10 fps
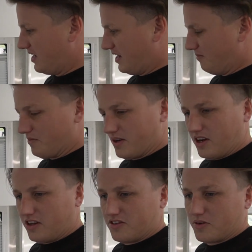
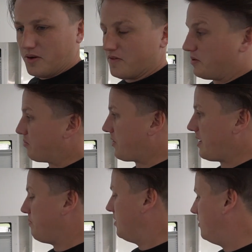Lots of room for
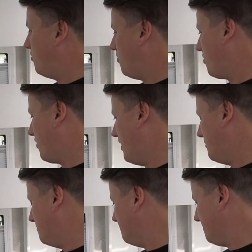prep or
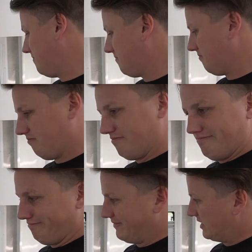I
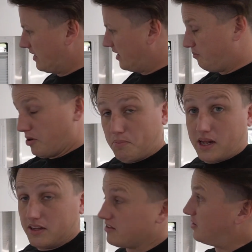don't know, pot
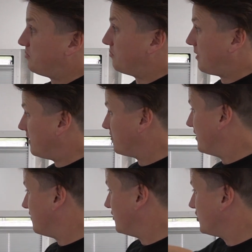plants. I'd put plants on
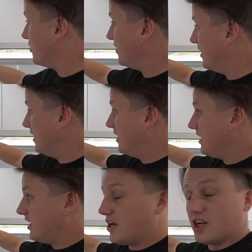there for sure.
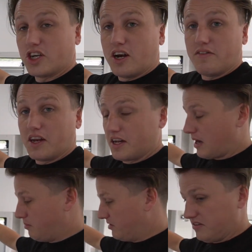You got your overhead
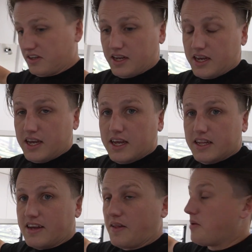cupboards
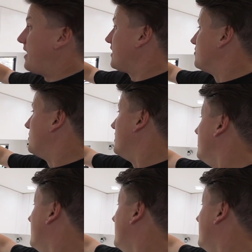down the back as well.